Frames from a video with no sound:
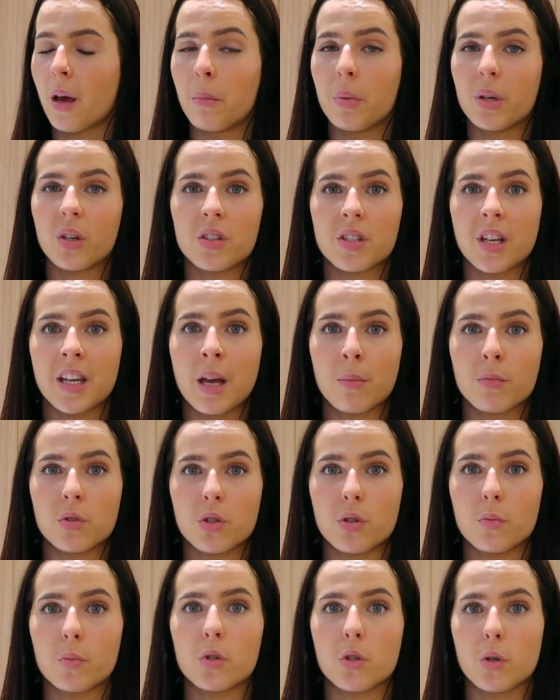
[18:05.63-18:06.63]
because I am
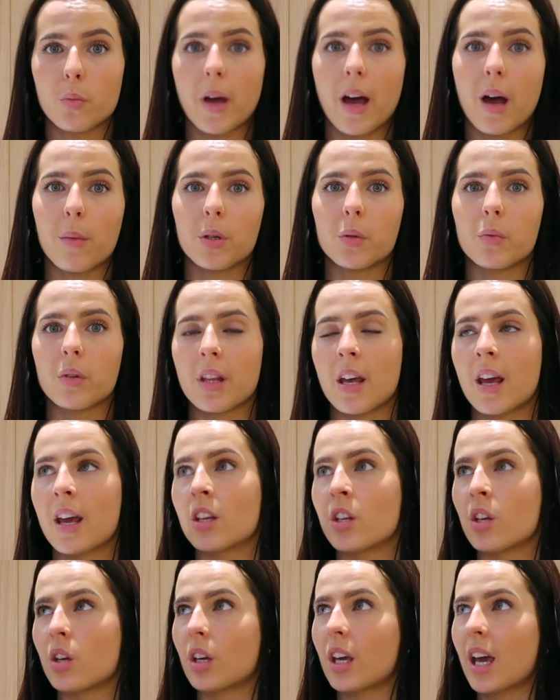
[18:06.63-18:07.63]
super happy with it,
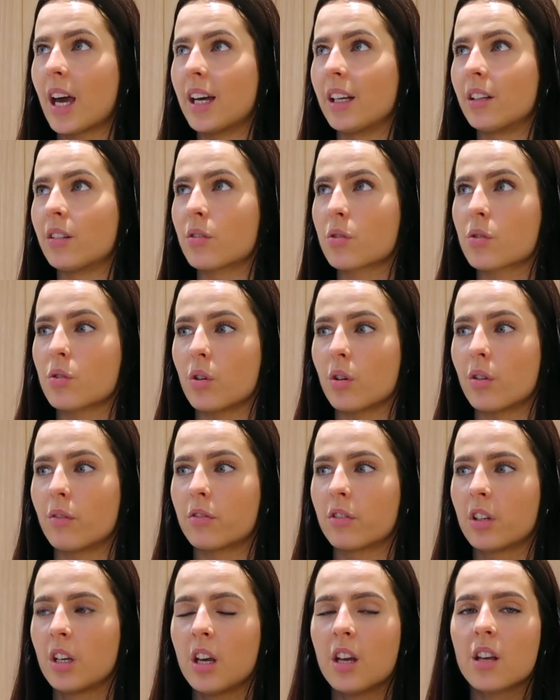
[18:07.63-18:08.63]
and you can sort
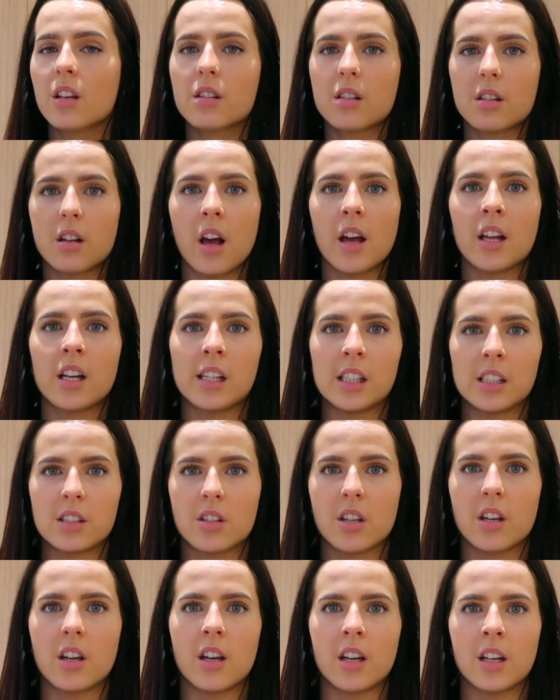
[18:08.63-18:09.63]
of slightly
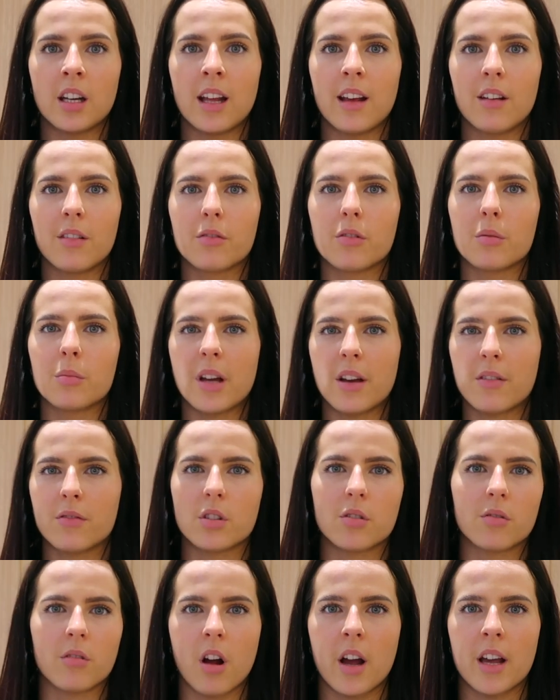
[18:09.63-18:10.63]
turn it from
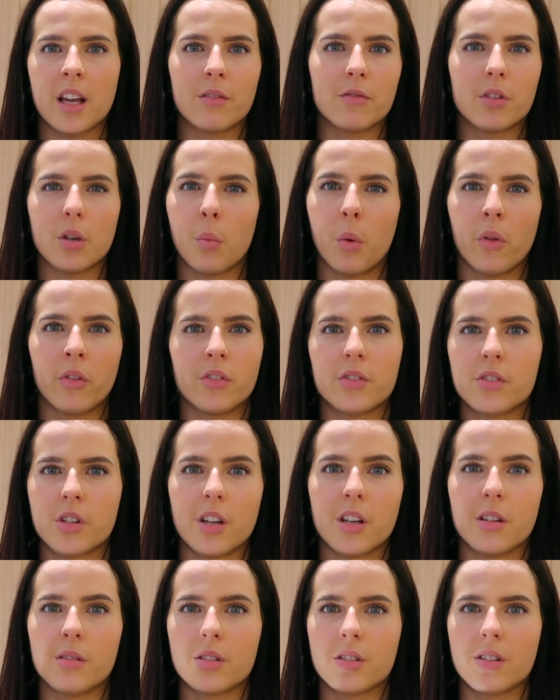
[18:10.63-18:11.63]
left to right if you want
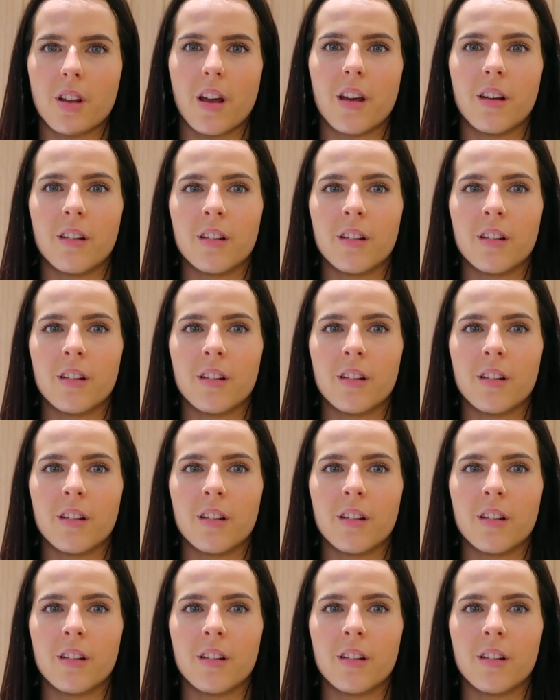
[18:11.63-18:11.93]
to, so